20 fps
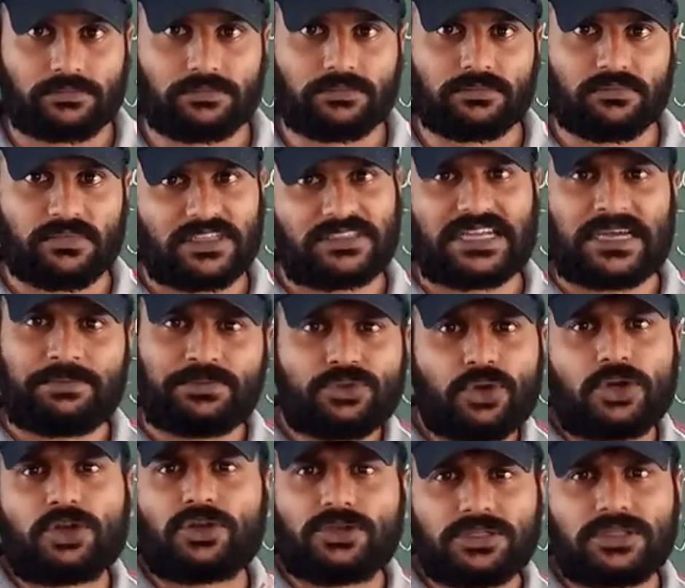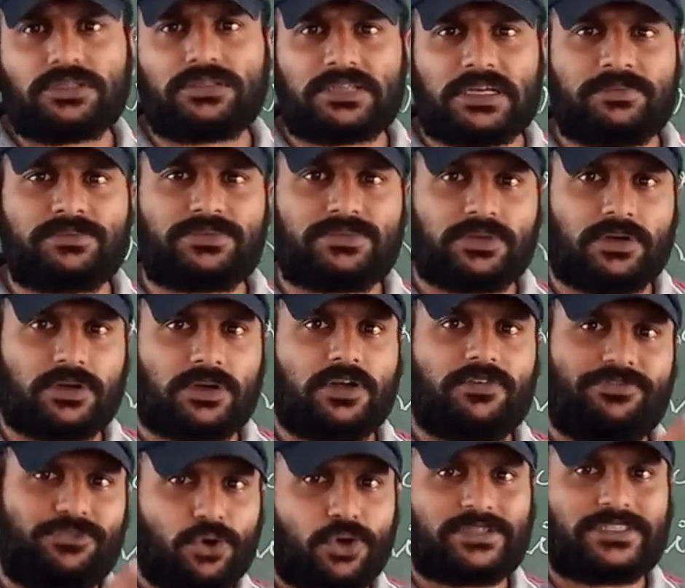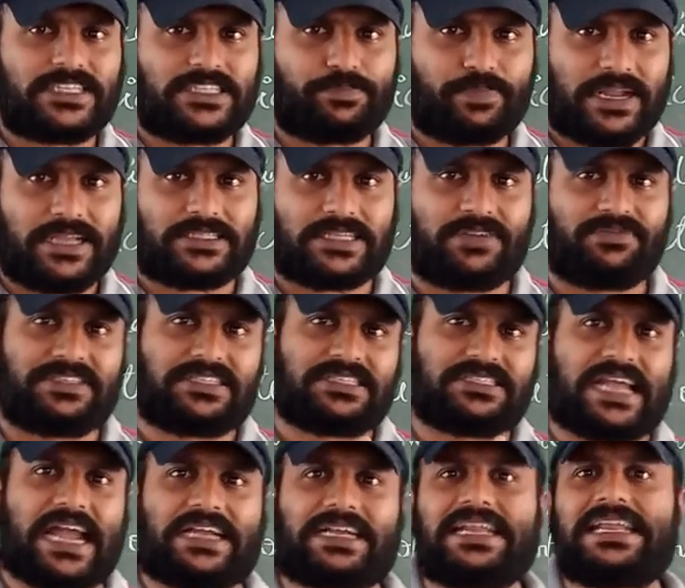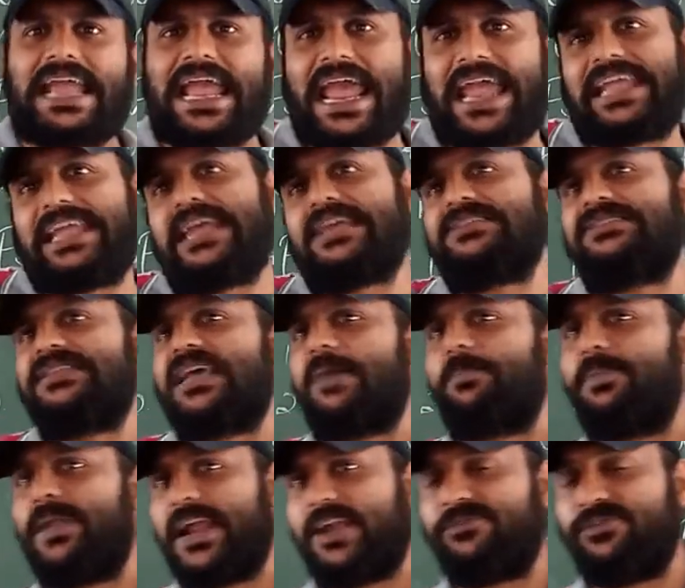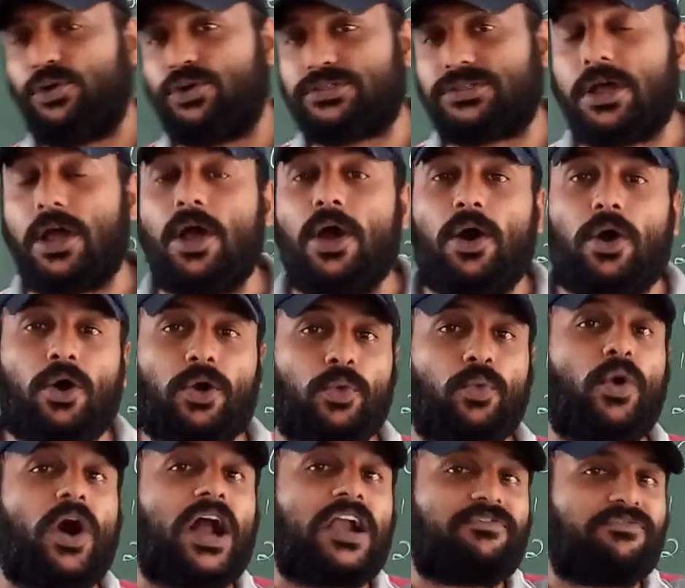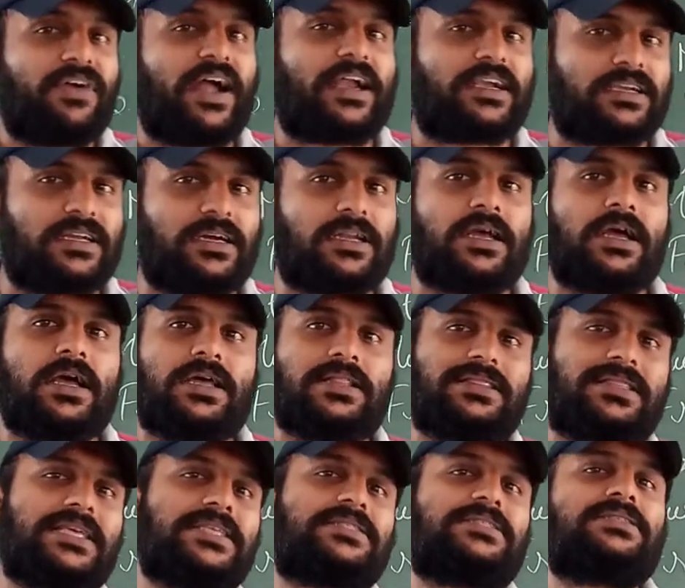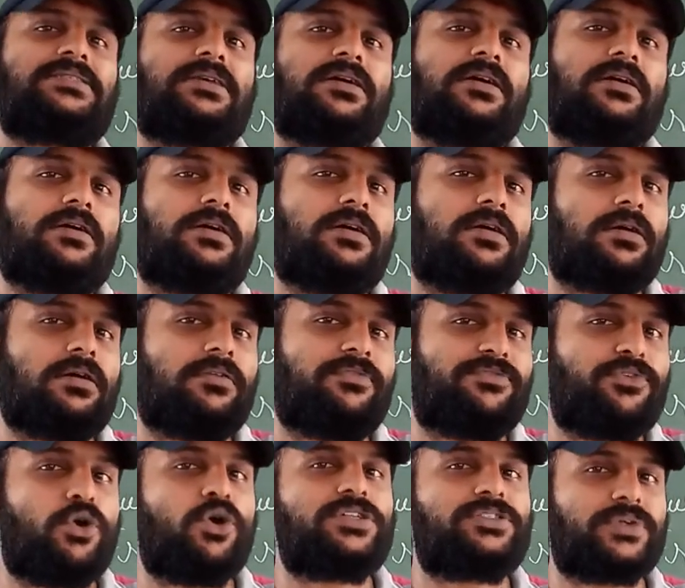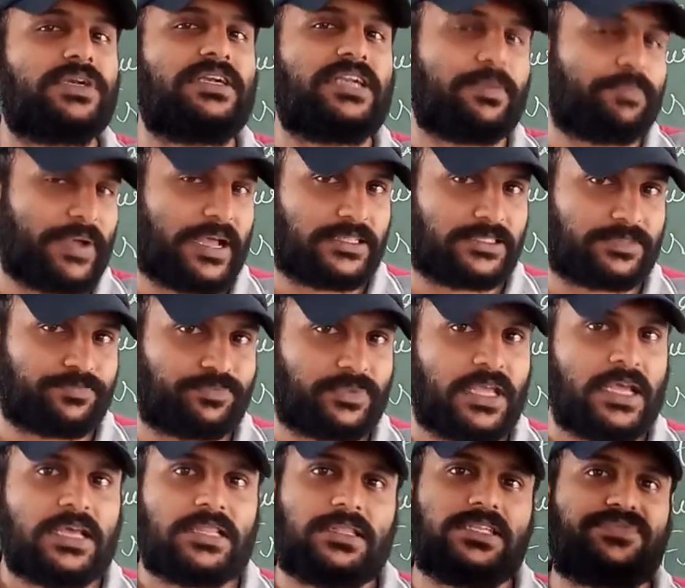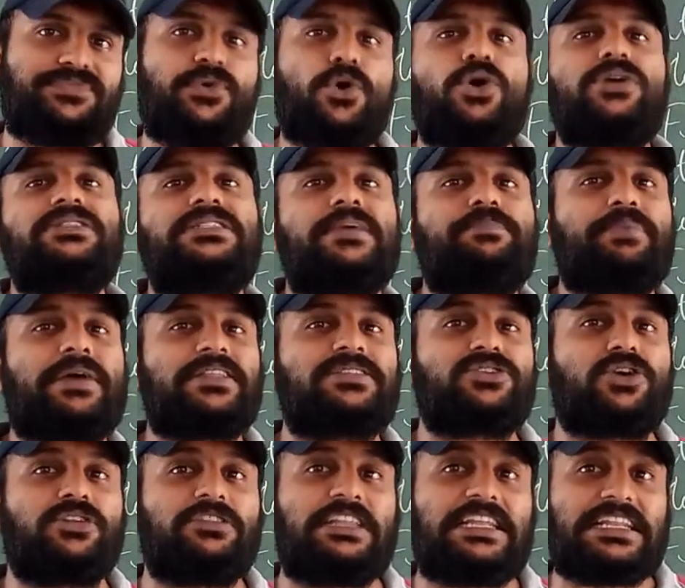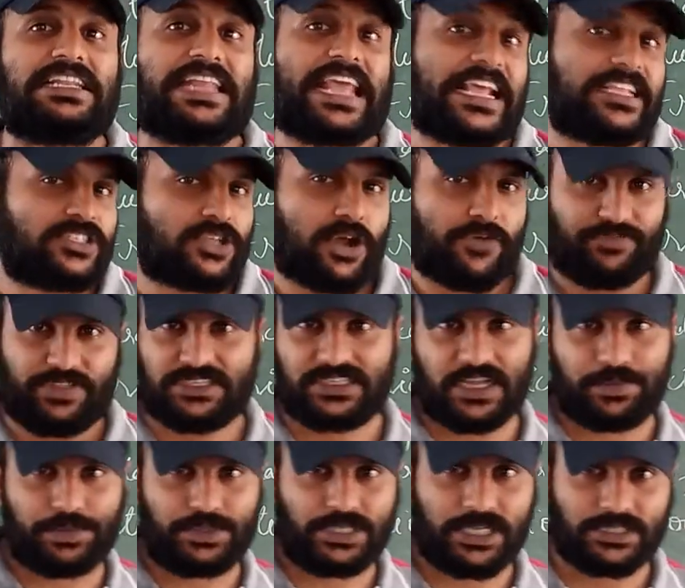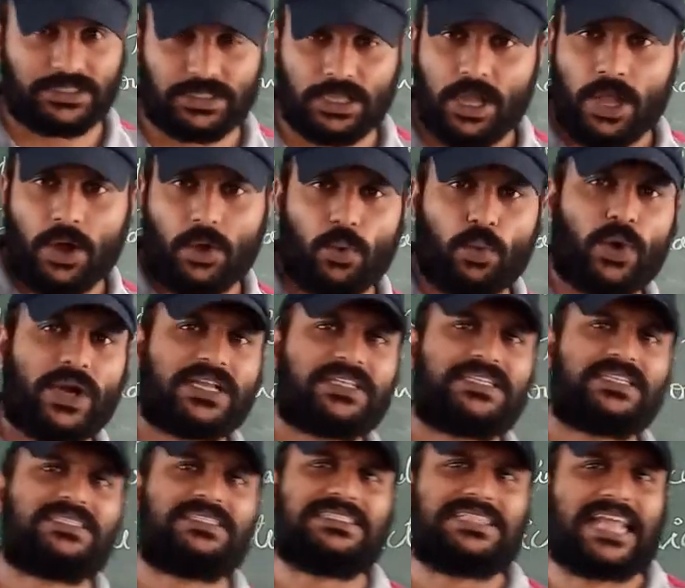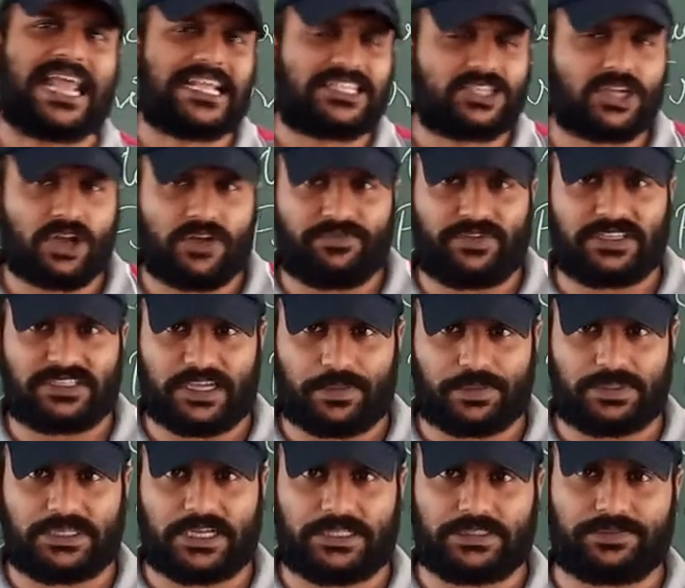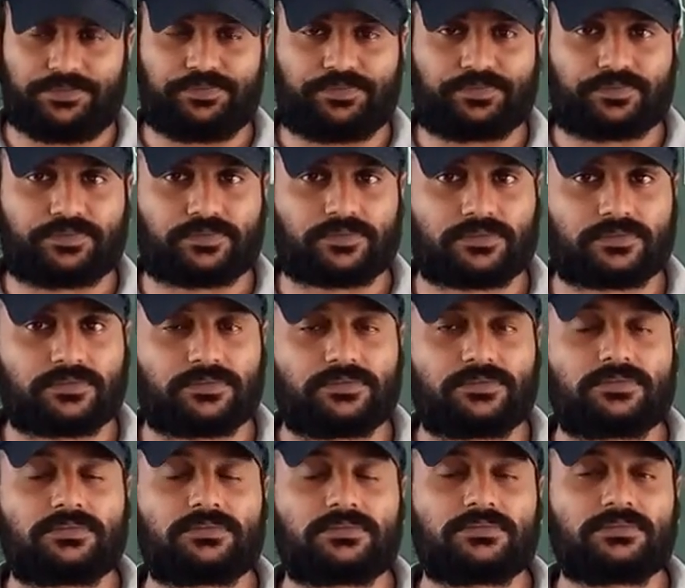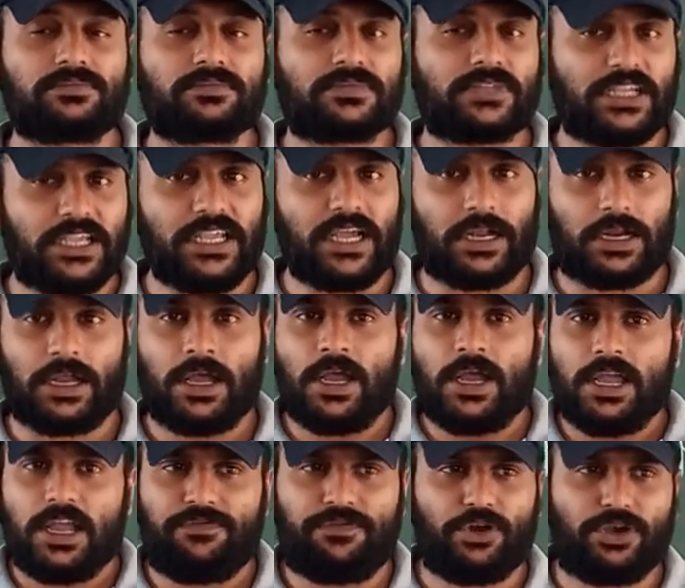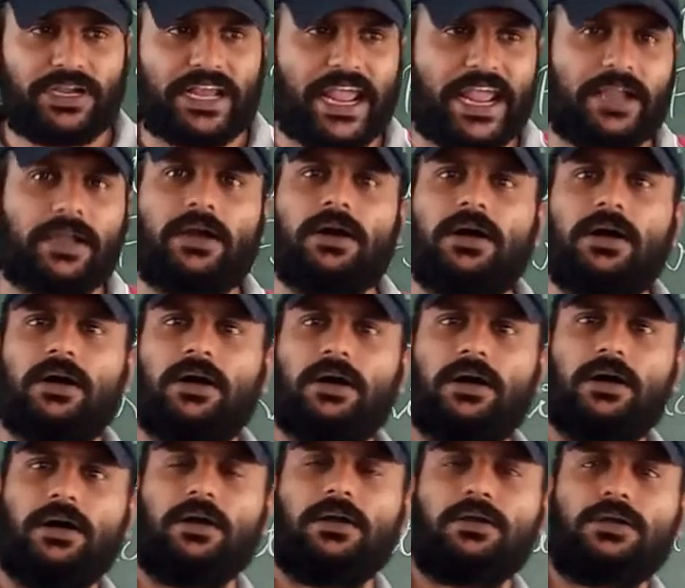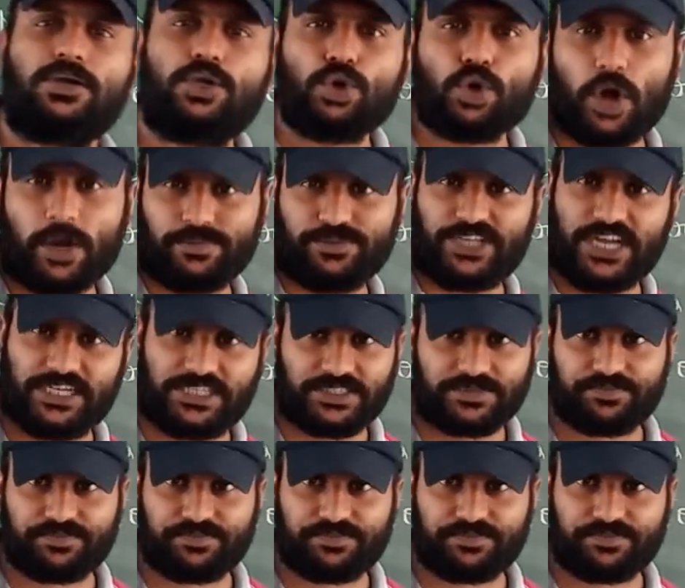Some sort of force is present which is acting against the applied force. On what factor this force will depend? This force depends on the nature of the substance. What is the nature of the substance? Here, if you take two objects,